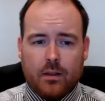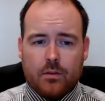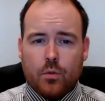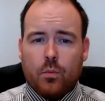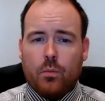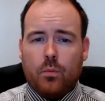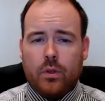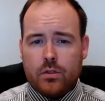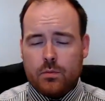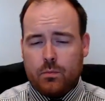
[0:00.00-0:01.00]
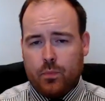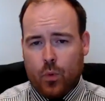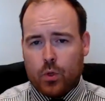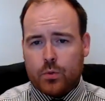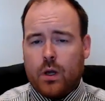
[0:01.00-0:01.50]
so this
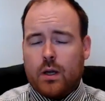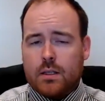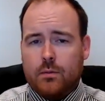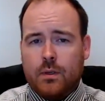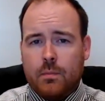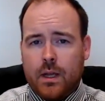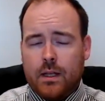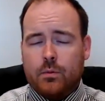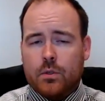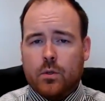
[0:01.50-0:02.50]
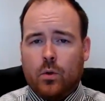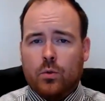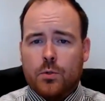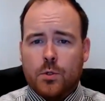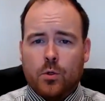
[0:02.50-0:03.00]
Porsche wax that we made was
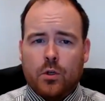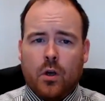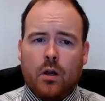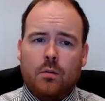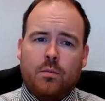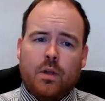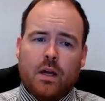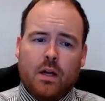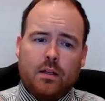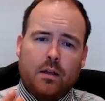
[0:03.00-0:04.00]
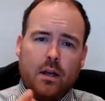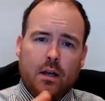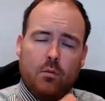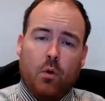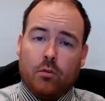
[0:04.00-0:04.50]
called Stuttgart, and we had
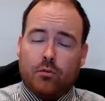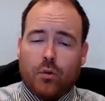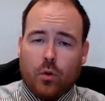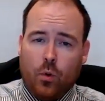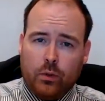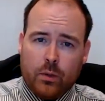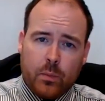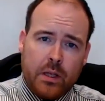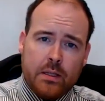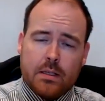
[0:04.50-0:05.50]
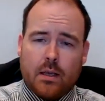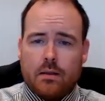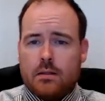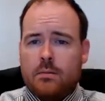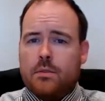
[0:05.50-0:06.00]
one for older paint
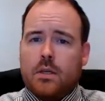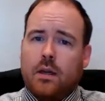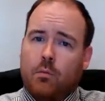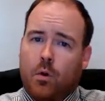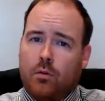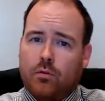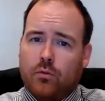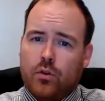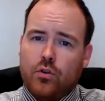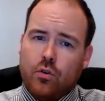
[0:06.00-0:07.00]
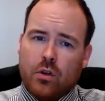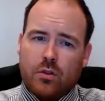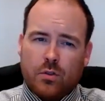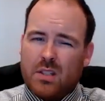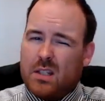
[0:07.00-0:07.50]
systems and one for newer.
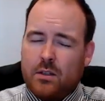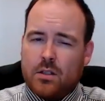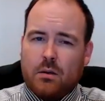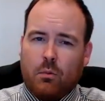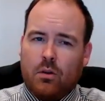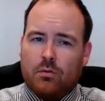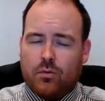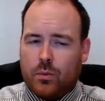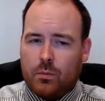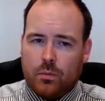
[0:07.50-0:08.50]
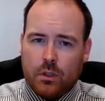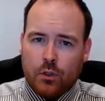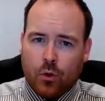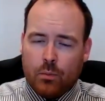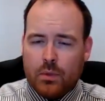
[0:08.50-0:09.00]
So essentially one for
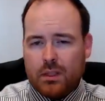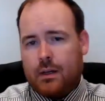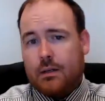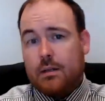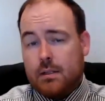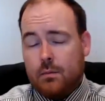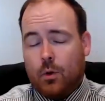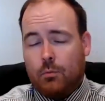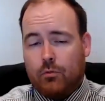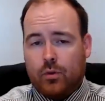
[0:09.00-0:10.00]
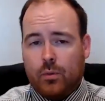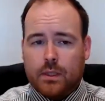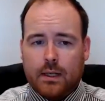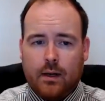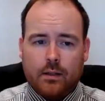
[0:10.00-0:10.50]
non-metallics and one for
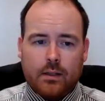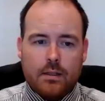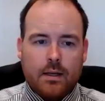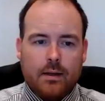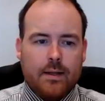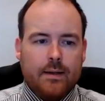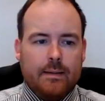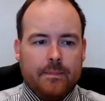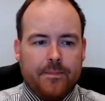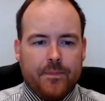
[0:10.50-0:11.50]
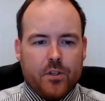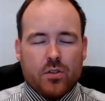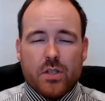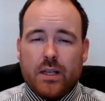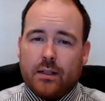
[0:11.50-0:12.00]
metallics. So the
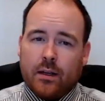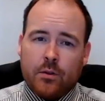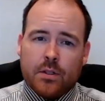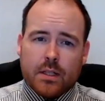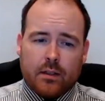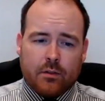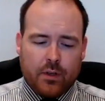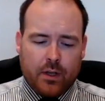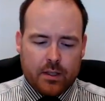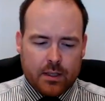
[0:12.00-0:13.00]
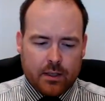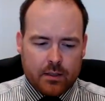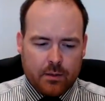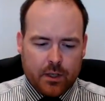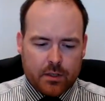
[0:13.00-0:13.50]
slight downside of that
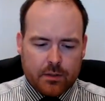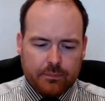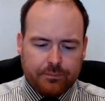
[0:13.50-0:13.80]
system is